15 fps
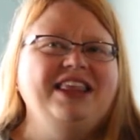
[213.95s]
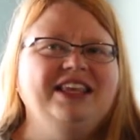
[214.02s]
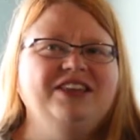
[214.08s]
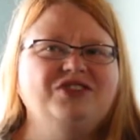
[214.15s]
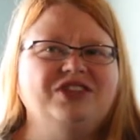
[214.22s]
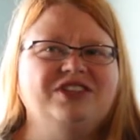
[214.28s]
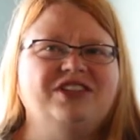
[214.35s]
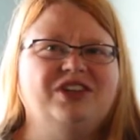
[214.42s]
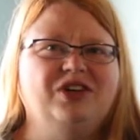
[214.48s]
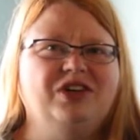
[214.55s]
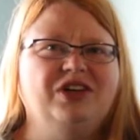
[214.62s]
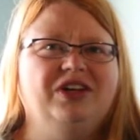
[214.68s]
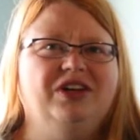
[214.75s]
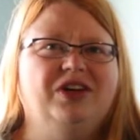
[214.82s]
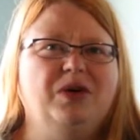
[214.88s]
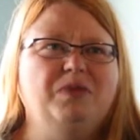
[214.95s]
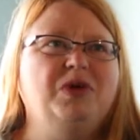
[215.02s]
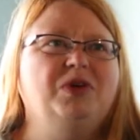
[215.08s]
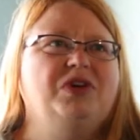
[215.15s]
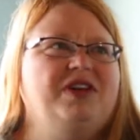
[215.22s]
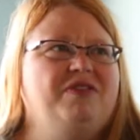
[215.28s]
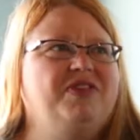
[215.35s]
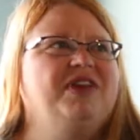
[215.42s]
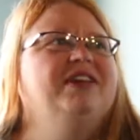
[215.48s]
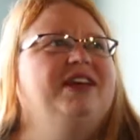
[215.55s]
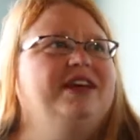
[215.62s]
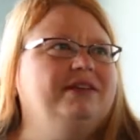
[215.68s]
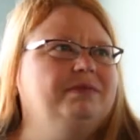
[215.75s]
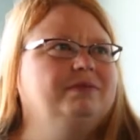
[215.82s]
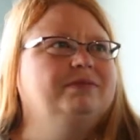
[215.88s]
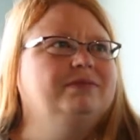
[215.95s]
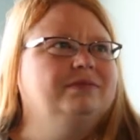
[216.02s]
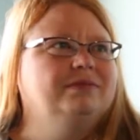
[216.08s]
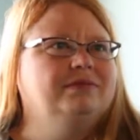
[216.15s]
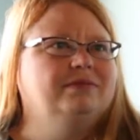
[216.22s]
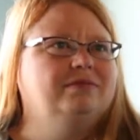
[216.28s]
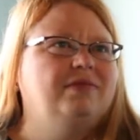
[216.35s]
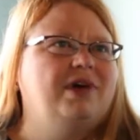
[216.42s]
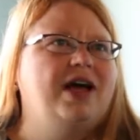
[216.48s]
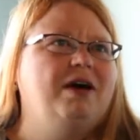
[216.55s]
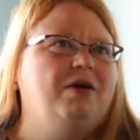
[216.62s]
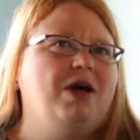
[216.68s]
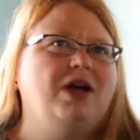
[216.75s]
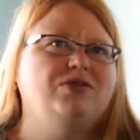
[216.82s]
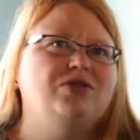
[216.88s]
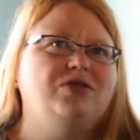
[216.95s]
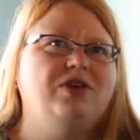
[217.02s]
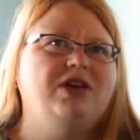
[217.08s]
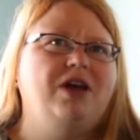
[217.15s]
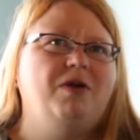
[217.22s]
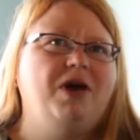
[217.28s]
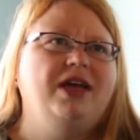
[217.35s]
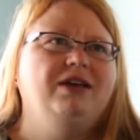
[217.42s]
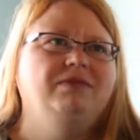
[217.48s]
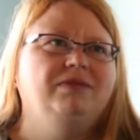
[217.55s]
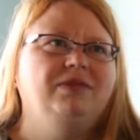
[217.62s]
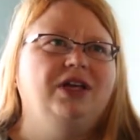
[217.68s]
think there's just a good community feeling around Studio A.